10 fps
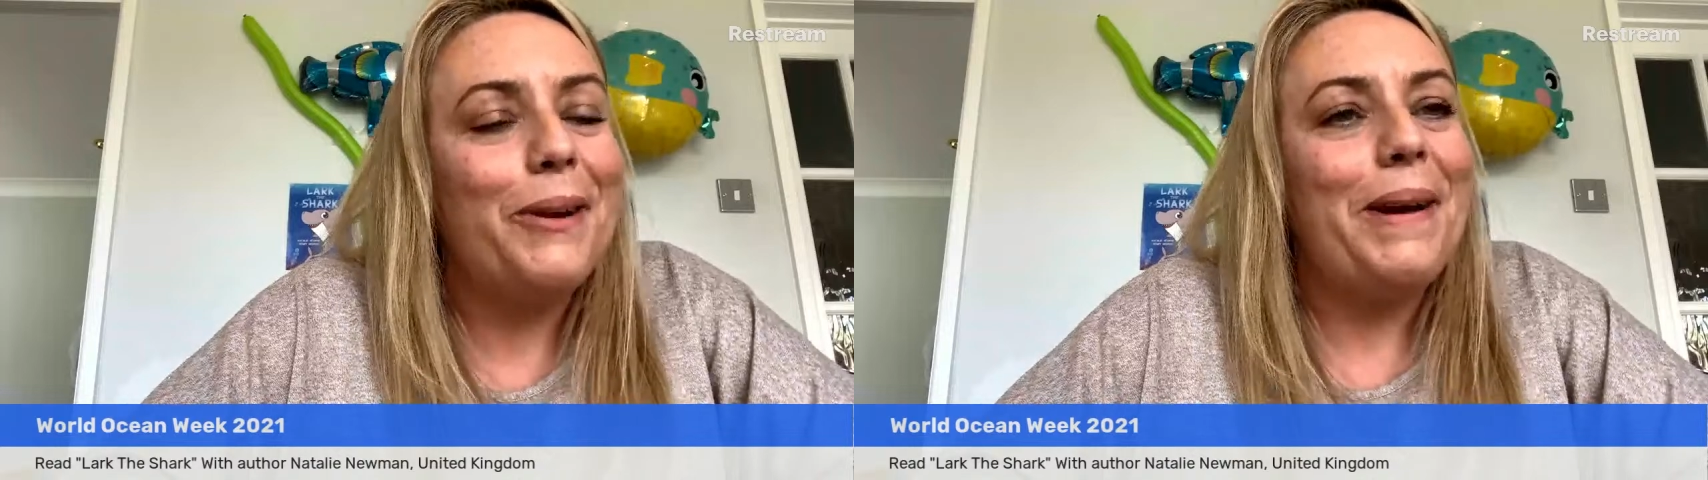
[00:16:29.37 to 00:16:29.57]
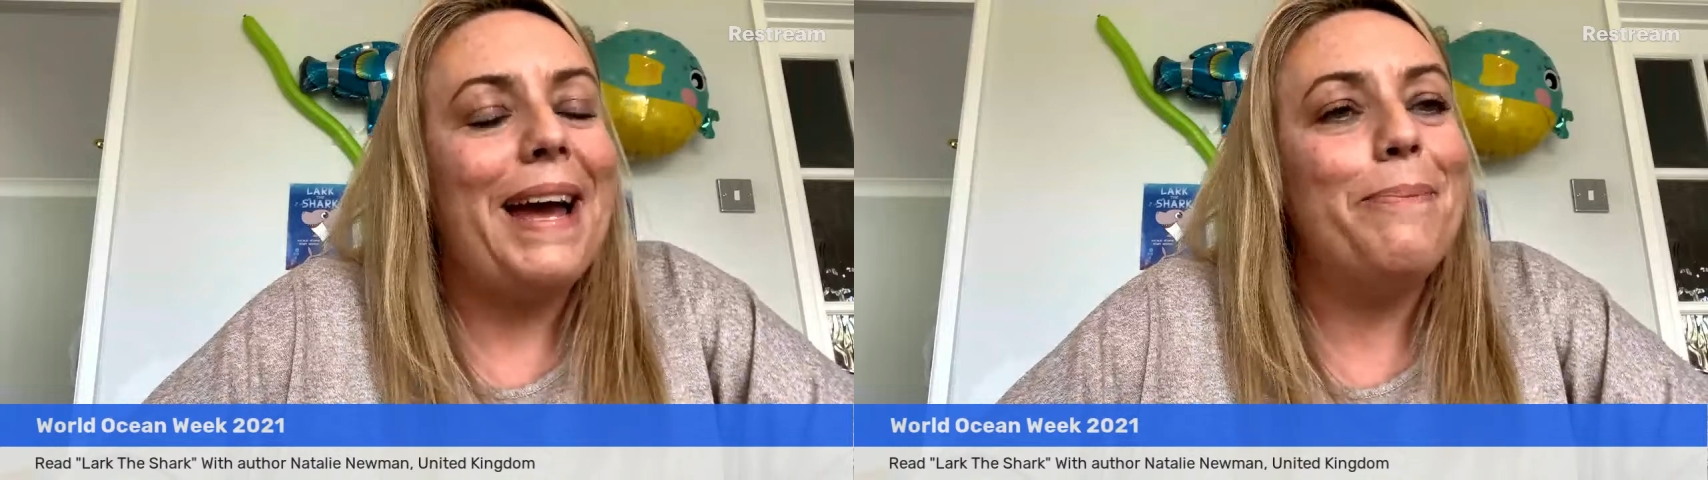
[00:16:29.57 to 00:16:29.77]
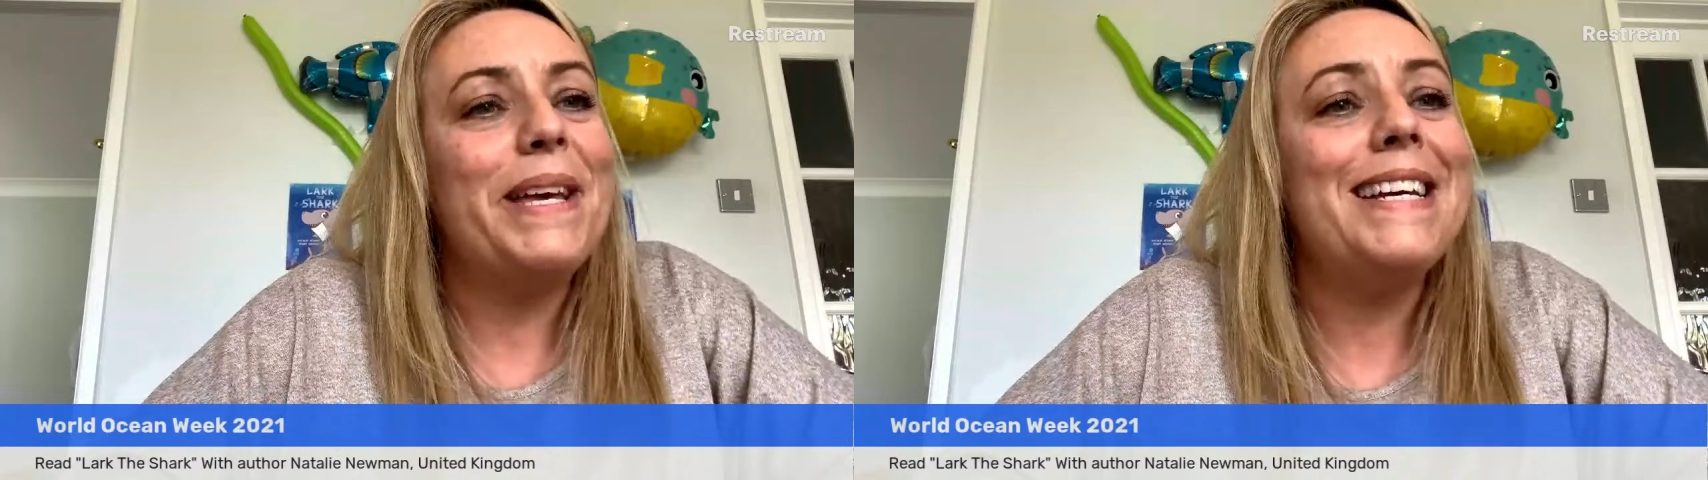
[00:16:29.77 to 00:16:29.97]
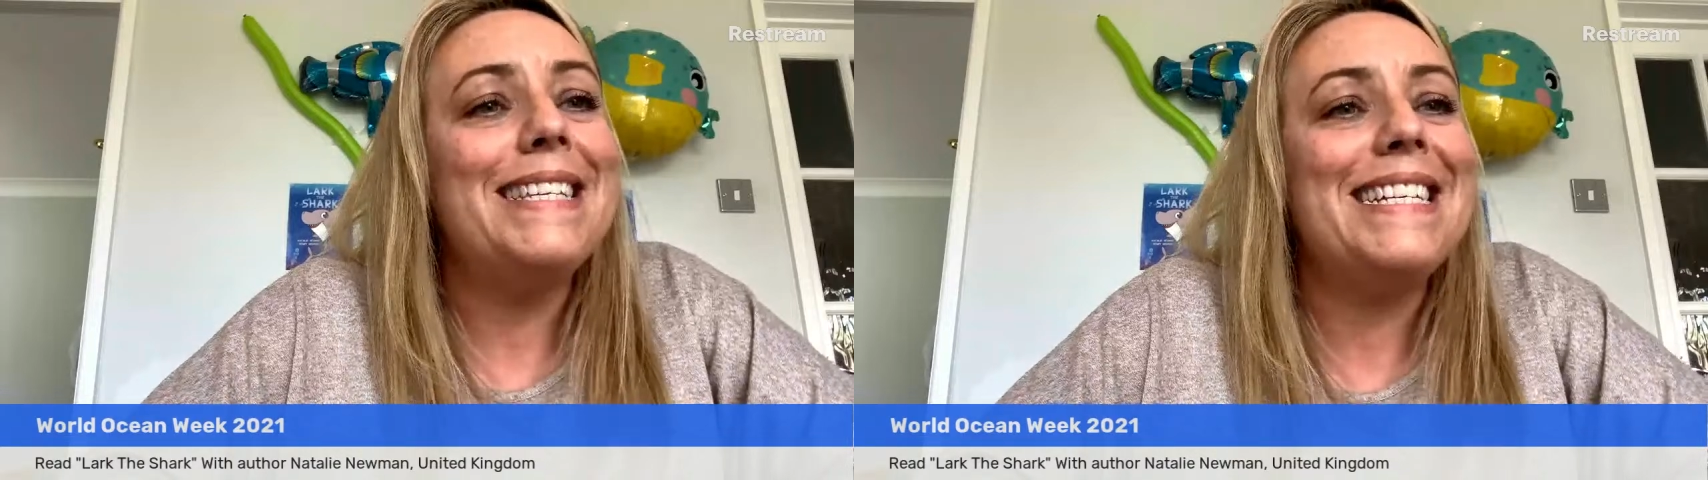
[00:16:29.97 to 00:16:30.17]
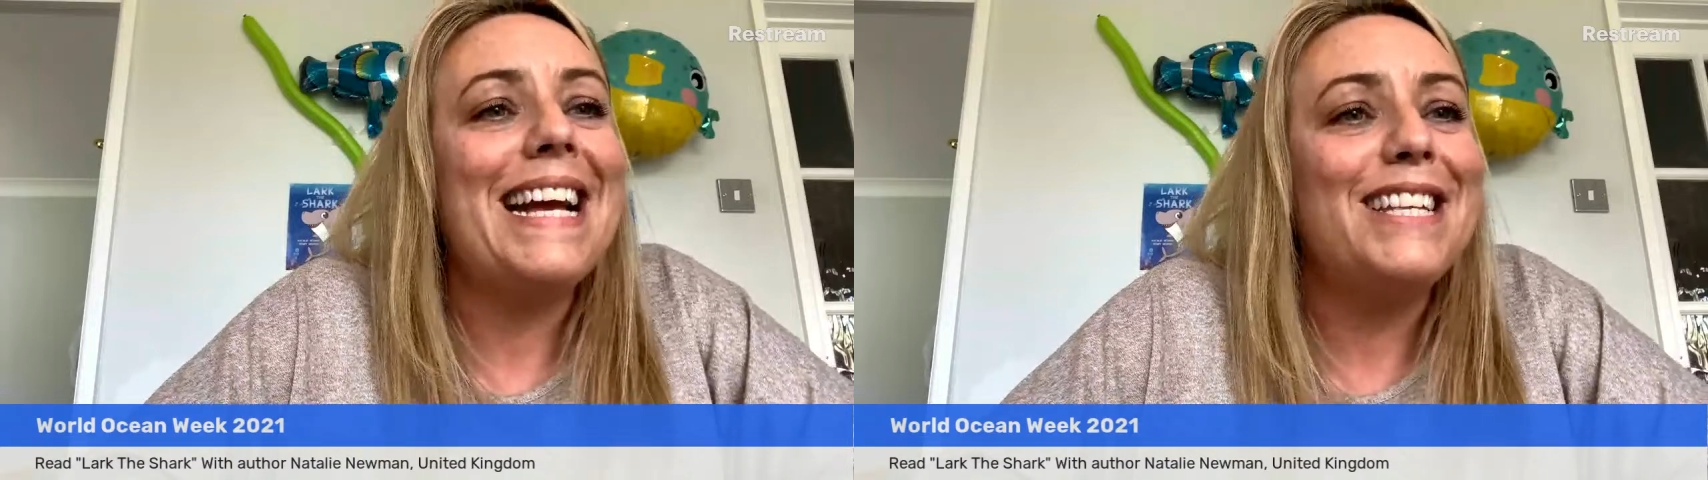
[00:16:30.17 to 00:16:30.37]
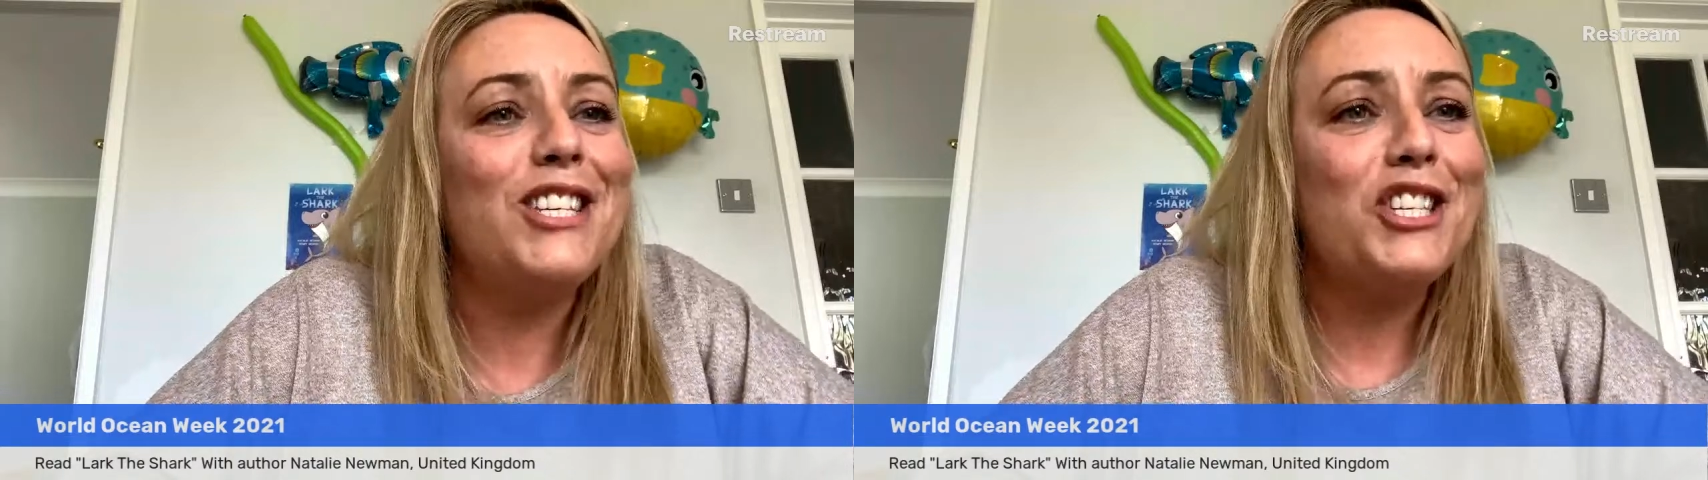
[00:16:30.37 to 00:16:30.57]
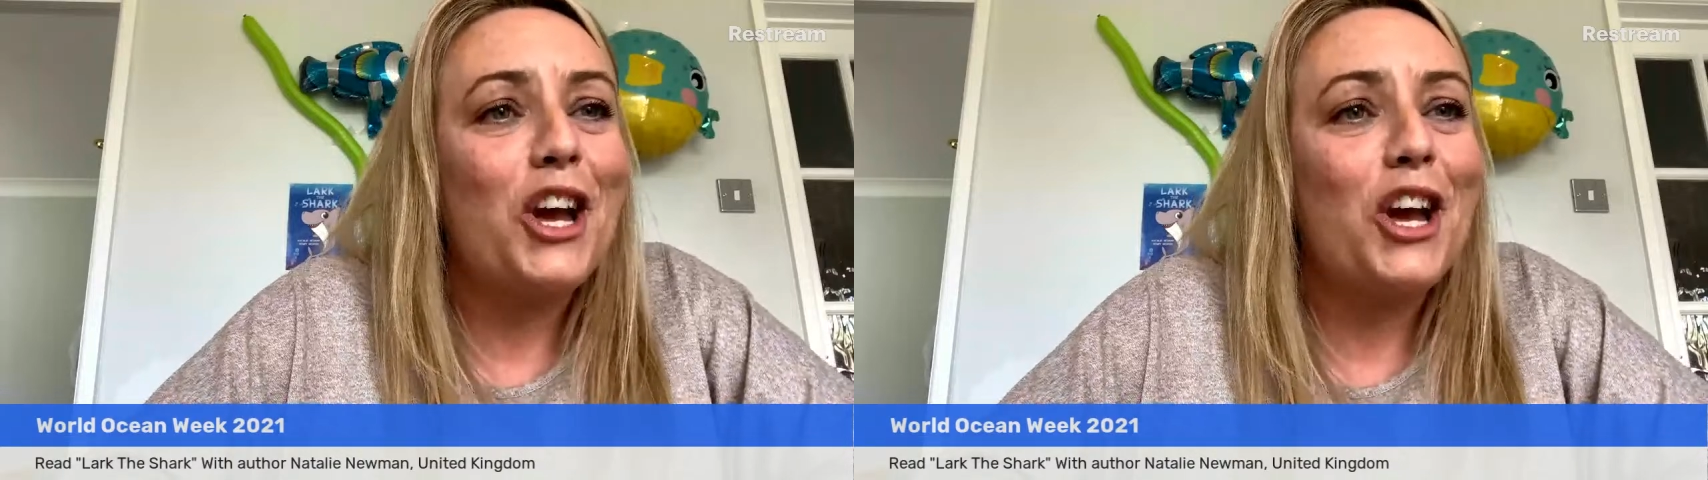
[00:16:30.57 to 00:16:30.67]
So, and because he's had